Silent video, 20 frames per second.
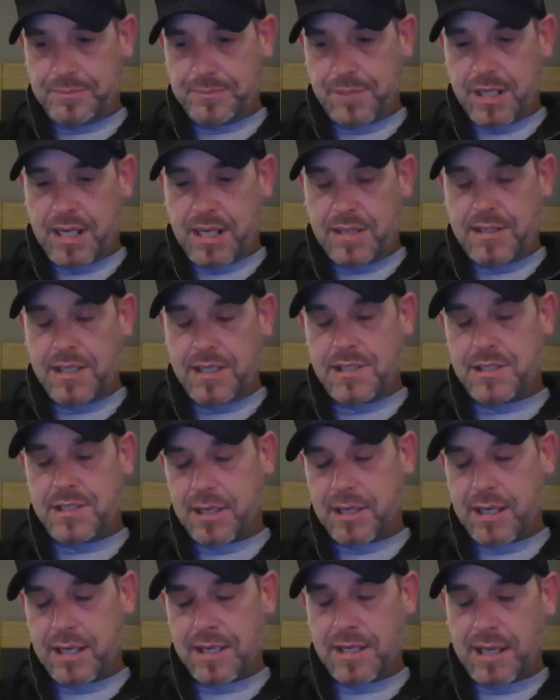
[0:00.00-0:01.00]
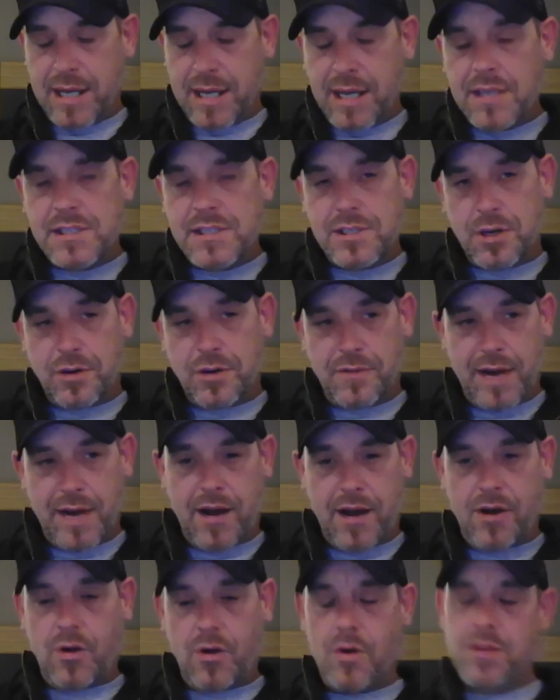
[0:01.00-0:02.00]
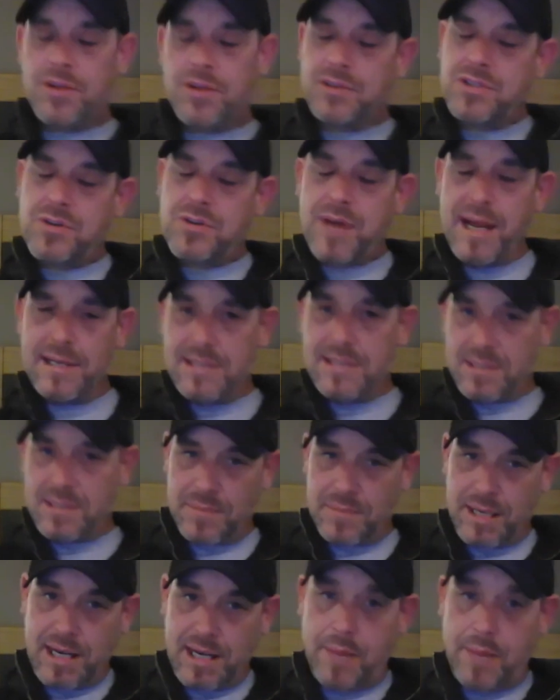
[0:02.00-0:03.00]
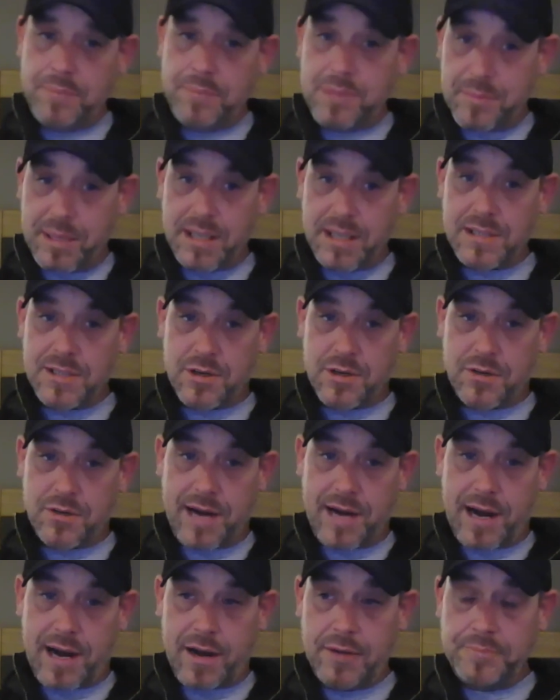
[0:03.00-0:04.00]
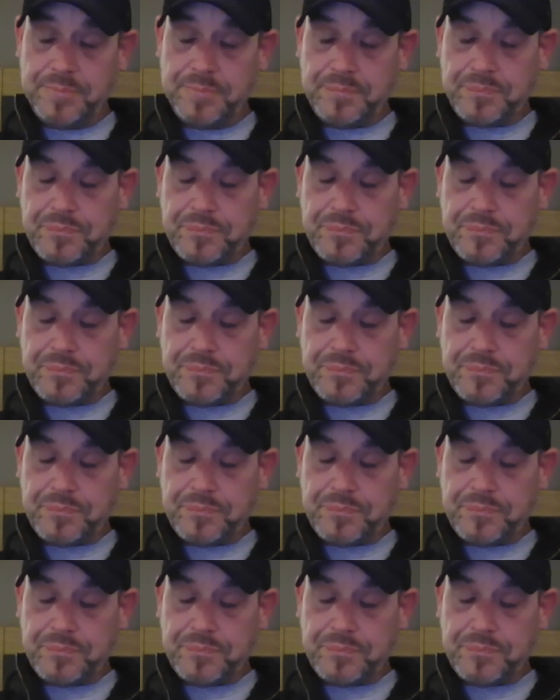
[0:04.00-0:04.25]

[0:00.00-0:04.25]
a surveyor, or they'll train somebody up to be a surveyor.